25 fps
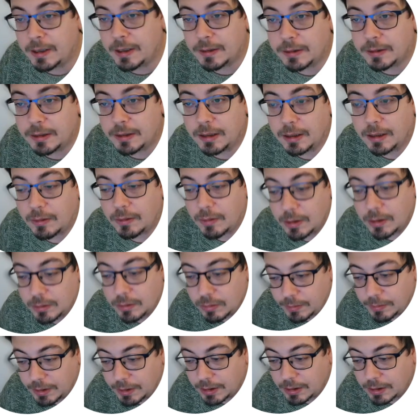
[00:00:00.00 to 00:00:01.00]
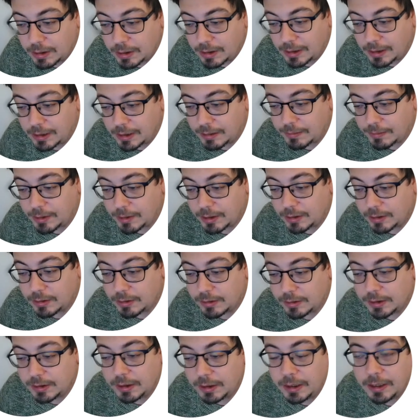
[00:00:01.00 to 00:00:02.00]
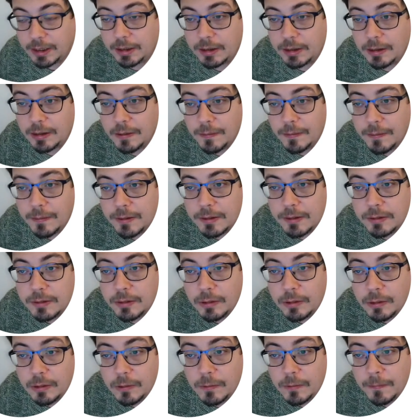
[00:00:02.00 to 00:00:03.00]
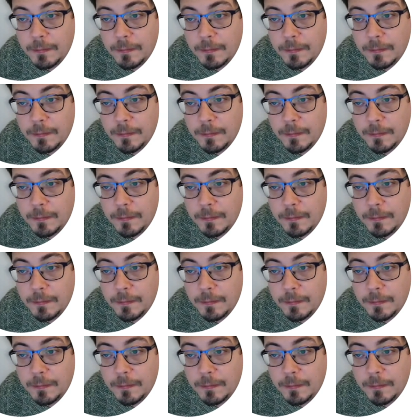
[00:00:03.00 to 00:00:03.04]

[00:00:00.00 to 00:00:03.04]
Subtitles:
the quantum harmonic oscillator. So